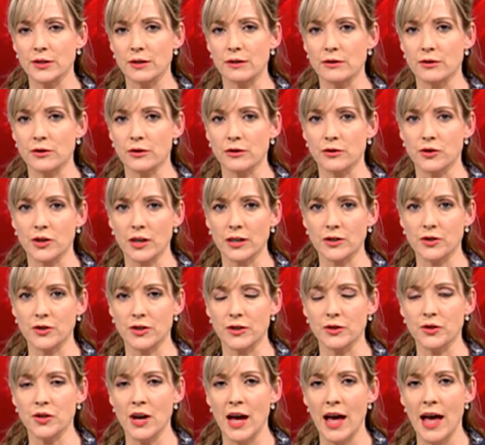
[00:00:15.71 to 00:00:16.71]
Social
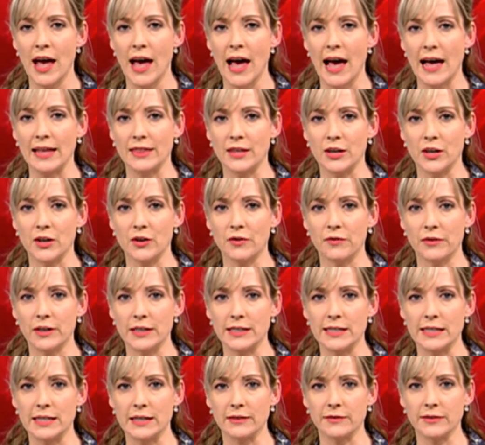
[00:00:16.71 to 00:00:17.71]
Justice at the
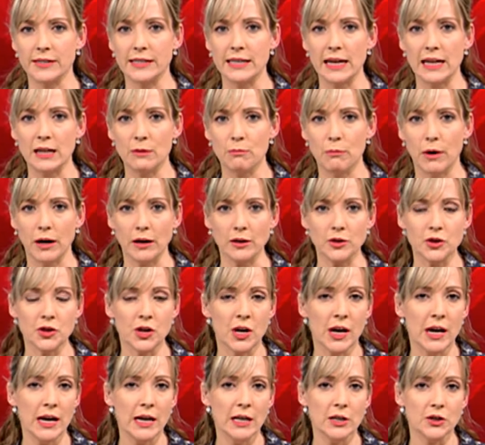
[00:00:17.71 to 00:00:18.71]
University of
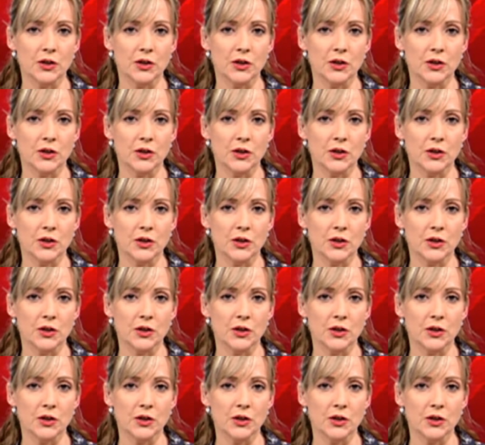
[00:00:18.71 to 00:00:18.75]
Stellenbosch.